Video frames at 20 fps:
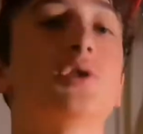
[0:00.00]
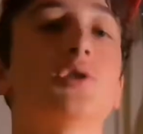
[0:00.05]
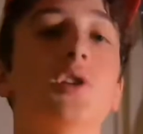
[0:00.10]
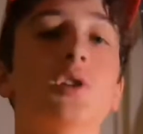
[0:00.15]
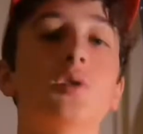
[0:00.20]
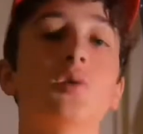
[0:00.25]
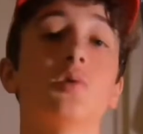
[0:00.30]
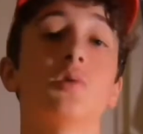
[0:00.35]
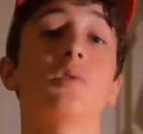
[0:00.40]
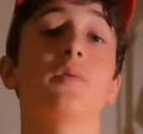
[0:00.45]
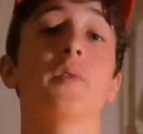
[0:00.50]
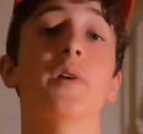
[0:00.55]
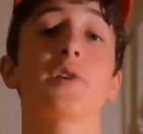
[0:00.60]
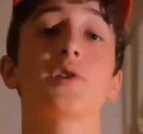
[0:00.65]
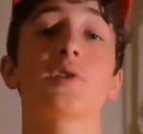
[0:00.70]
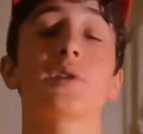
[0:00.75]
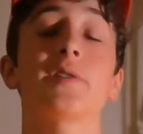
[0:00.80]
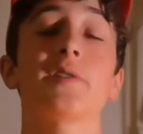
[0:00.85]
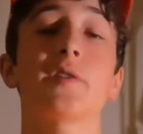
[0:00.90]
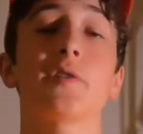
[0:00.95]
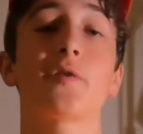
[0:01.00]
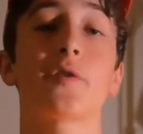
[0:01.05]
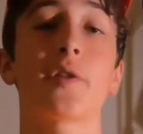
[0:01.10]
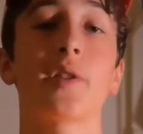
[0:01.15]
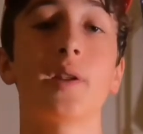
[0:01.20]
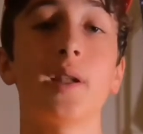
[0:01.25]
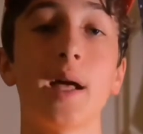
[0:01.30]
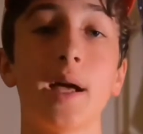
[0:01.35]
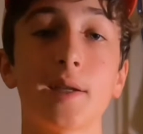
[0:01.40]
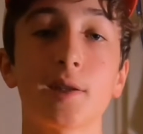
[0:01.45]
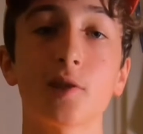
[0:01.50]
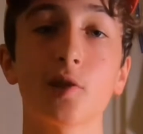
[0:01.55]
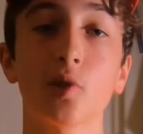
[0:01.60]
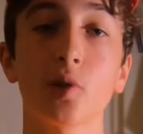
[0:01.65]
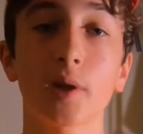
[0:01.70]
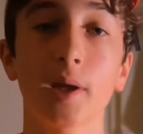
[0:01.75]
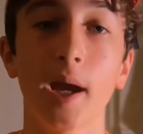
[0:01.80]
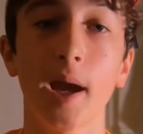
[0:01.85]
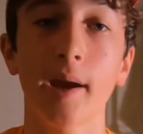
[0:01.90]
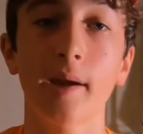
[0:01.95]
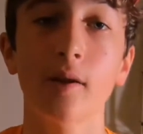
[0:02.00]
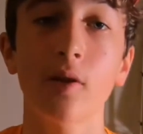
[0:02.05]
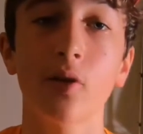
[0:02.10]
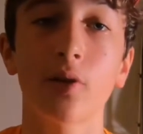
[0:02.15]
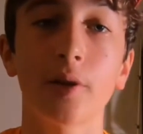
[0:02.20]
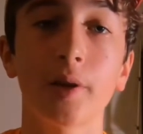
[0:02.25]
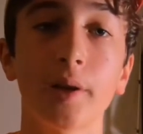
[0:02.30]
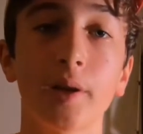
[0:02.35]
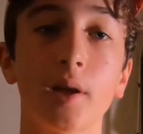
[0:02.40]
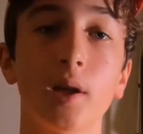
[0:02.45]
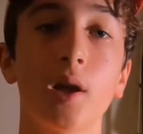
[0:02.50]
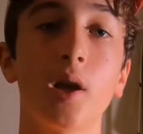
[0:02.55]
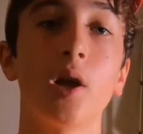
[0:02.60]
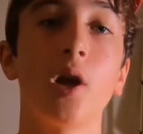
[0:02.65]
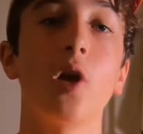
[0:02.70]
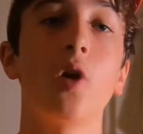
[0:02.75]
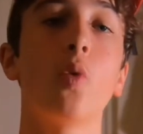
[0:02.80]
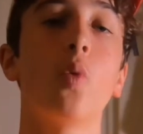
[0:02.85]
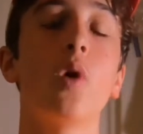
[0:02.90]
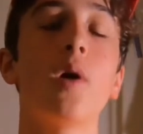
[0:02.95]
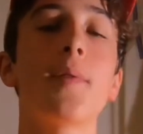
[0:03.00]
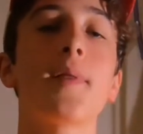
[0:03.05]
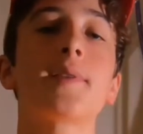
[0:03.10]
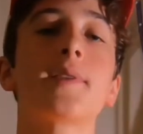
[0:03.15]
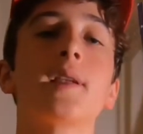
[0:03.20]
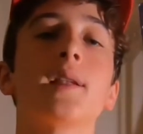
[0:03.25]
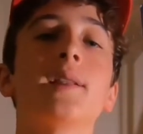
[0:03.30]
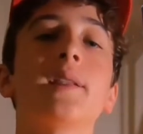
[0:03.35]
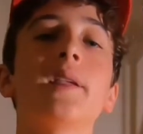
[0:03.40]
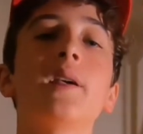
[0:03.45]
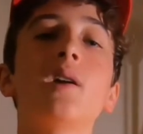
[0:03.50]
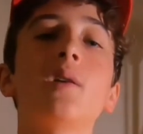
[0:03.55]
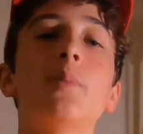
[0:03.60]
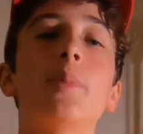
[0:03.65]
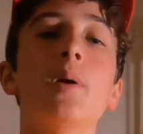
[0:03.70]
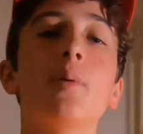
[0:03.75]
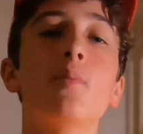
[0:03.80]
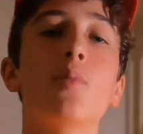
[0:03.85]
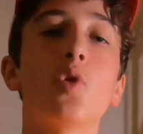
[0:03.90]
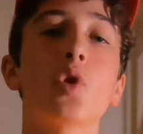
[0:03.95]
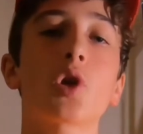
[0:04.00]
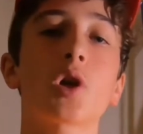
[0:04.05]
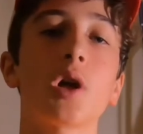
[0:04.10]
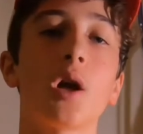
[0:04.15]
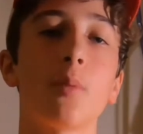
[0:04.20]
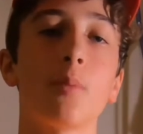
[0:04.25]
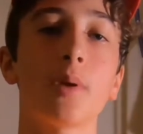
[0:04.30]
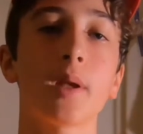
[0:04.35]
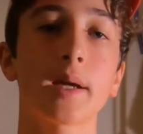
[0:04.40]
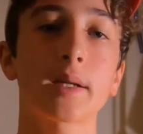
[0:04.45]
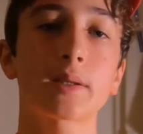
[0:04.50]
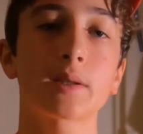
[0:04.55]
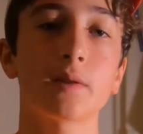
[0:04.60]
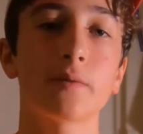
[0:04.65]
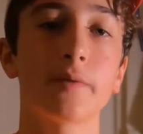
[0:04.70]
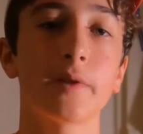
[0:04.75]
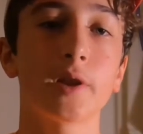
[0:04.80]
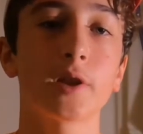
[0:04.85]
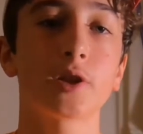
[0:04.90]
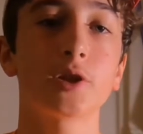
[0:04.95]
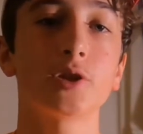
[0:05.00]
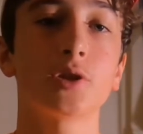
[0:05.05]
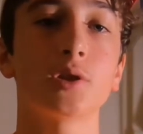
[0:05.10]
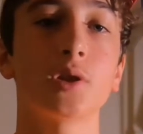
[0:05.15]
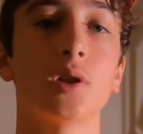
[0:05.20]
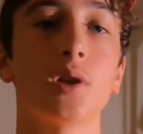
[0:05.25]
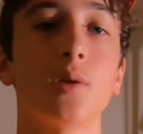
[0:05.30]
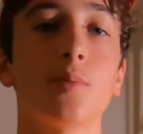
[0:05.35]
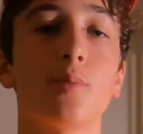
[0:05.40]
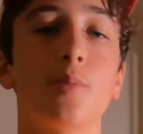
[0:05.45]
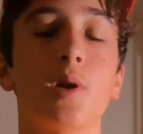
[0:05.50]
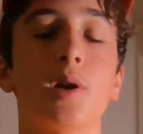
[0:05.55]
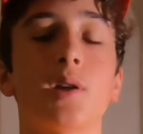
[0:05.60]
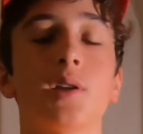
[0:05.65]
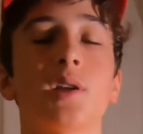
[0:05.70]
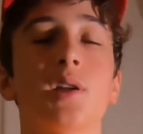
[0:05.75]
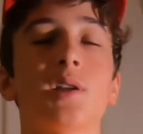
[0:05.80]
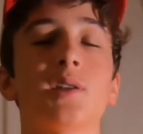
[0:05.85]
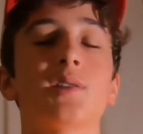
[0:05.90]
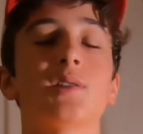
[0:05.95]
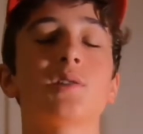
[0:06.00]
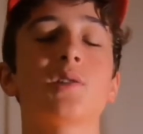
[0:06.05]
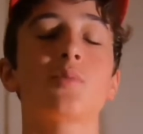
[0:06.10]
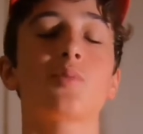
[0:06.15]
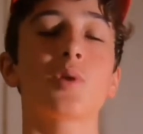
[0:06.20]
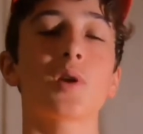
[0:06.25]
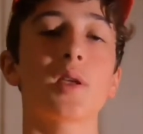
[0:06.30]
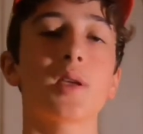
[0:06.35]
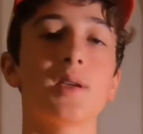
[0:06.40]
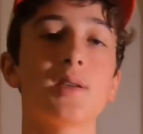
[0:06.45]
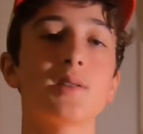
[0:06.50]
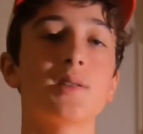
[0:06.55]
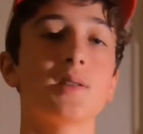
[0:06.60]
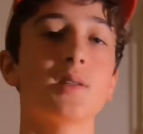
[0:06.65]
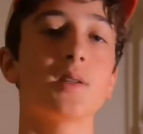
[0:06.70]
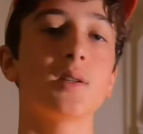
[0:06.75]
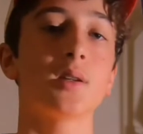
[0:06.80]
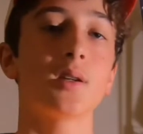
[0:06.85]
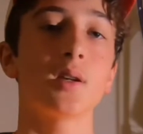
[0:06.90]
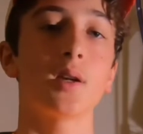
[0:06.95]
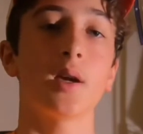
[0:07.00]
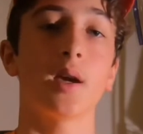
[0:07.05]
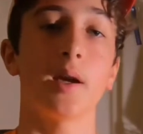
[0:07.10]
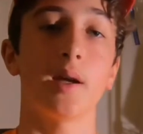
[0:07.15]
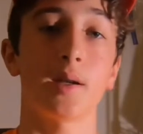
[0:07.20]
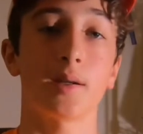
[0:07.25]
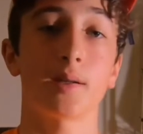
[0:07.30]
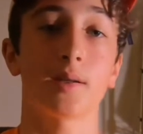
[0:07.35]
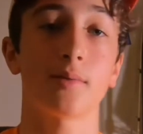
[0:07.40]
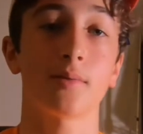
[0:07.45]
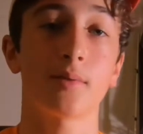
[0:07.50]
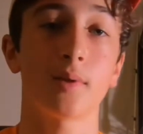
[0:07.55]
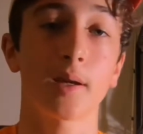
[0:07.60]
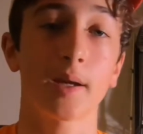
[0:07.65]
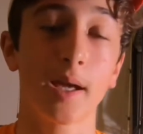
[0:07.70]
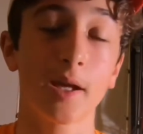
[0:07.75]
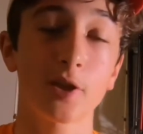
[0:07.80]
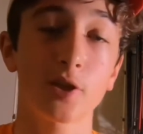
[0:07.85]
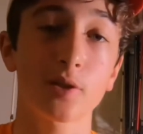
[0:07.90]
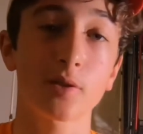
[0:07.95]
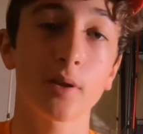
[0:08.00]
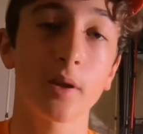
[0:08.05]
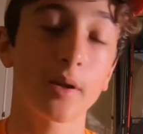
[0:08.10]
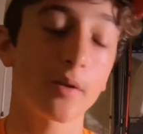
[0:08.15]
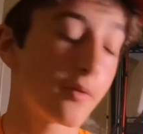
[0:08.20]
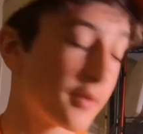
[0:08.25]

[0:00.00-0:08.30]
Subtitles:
So that just leaves us for the last lure category, one that's a little bit more complex to fish, but still pretty easy and that catches a lot